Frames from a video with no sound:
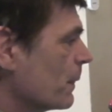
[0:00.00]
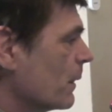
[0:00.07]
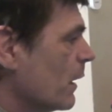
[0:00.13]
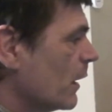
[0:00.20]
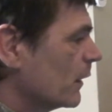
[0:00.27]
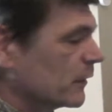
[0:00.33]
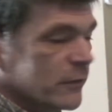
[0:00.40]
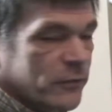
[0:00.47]

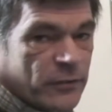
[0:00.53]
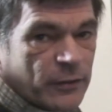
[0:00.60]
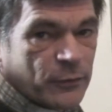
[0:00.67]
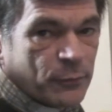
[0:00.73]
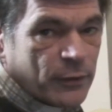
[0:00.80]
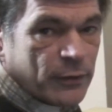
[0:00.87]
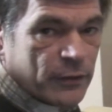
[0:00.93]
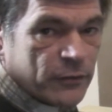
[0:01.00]
I can see
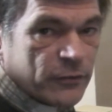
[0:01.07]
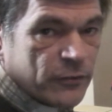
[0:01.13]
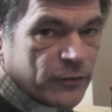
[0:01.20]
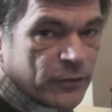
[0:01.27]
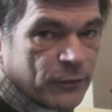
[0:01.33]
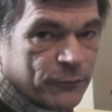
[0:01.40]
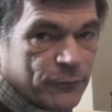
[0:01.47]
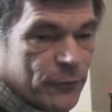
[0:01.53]
where this has
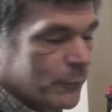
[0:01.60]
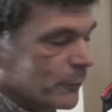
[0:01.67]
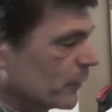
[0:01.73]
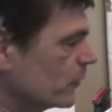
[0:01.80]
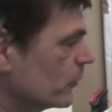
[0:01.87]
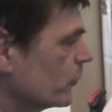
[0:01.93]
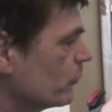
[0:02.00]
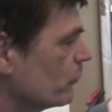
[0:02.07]
come from,
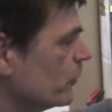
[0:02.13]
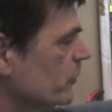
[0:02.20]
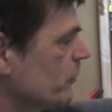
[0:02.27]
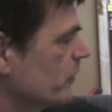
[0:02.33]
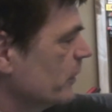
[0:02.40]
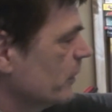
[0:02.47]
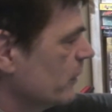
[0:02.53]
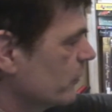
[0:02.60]
because
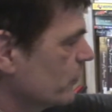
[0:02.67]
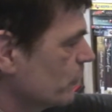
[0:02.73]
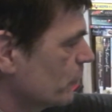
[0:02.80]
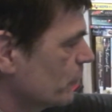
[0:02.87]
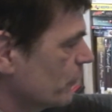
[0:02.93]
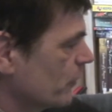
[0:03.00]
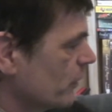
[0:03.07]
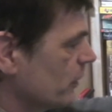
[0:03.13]
originally this was
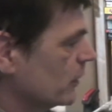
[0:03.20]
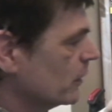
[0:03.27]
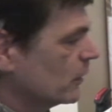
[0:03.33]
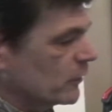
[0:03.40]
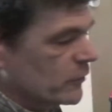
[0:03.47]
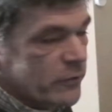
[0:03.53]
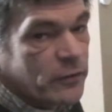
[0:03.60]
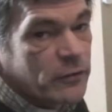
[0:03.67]
for the
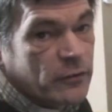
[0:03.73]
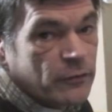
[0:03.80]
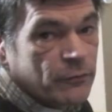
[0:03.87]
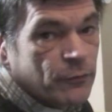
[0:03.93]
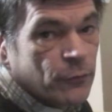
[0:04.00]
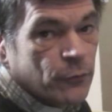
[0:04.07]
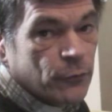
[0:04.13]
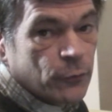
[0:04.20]

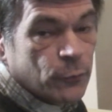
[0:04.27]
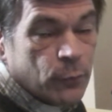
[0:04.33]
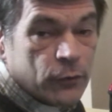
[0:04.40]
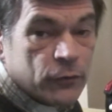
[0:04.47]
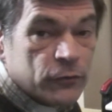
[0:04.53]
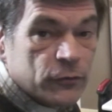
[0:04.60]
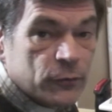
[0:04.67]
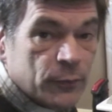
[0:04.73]
64, the
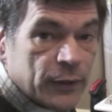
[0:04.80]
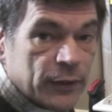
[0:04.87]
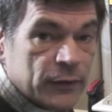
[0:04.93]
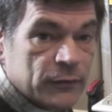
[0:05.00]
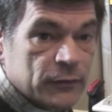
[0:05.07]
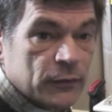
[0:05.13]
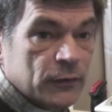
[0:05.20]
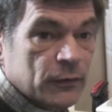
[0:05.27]

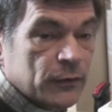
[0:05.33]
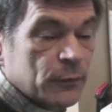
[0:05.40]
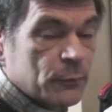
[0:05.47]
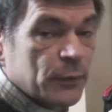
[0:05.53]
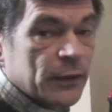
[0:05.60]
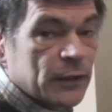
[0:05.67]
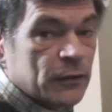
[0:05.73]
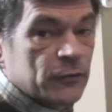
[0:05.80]
128, the
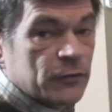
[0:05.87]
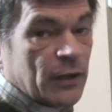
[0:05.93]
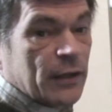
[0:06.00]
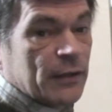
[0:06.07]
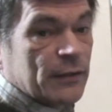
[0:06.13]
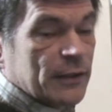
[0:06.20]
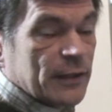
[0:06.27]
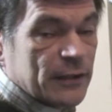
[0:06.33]
Amigas
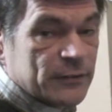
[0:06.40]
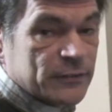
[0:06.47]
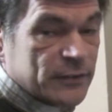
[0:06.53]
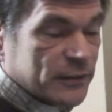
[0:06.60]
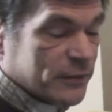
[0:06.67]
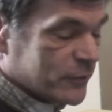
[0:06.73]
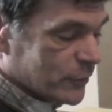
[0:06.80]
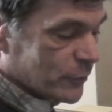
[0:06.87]
and the
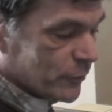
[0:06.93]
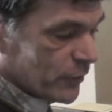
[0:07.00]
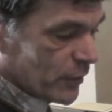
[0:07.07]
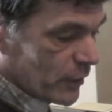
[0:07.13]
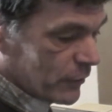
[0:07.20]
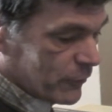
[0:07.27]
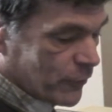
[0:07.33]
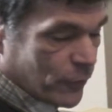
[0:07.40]
ST, so it's
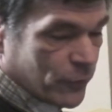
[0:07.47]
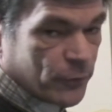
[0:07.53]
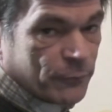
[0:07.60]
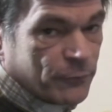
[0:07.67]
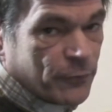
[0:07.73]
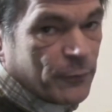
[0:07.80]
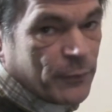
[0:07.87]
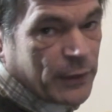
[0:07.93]
kind of gone up
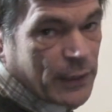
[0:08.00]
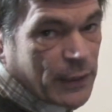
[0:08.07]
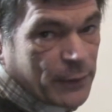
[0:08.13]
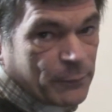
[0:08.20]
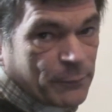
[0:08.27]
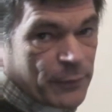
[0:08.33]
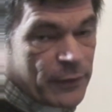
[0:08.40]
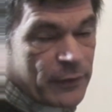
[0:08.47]
from the
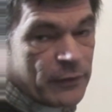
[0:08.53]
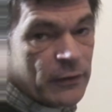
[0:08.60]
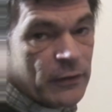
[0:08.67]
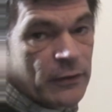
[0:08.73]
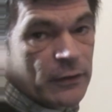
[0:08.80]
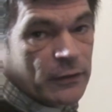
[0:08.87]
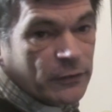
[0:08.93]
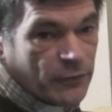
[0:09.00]
8-bit
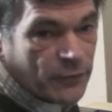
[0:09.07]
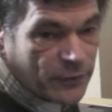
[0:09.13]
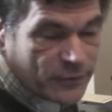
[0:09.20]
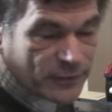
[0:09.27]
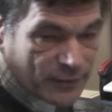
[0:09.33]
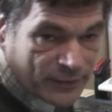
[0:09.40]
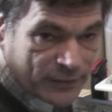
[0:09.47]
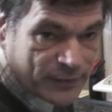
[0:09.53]
to the
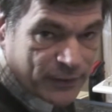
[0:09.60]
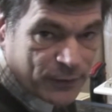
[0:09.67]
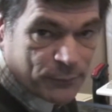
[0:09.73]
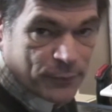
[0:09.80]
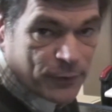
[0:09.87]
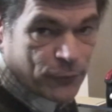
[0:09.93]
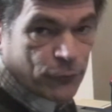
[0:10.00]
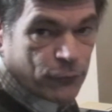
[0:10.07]

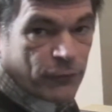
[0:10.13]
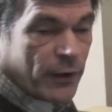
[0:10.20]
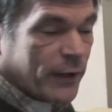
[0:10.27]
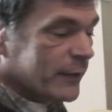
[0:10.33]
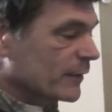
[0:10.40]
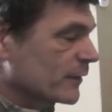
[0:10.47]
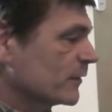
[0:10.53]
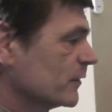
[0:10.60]
16-bit
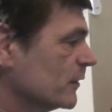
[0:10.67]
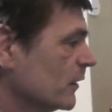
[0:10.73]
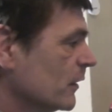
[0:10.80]
ranks